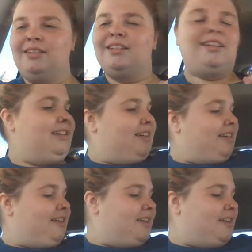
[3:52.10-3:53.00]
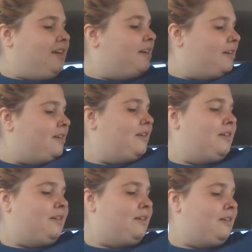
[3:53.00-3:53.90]

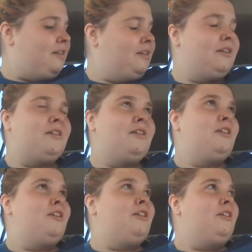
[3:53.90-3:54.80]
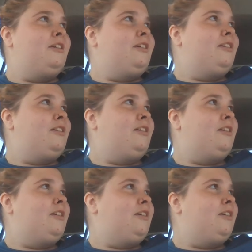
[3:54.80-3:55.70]

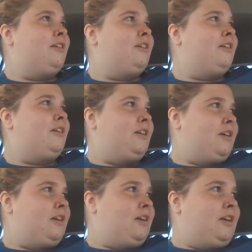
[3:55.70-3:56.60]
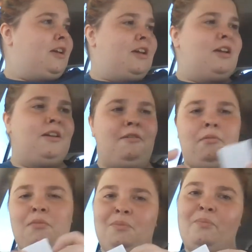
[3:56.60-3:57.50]

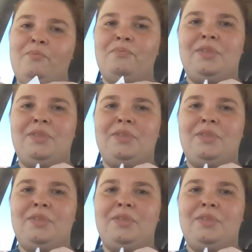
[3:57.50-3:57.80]
(silence)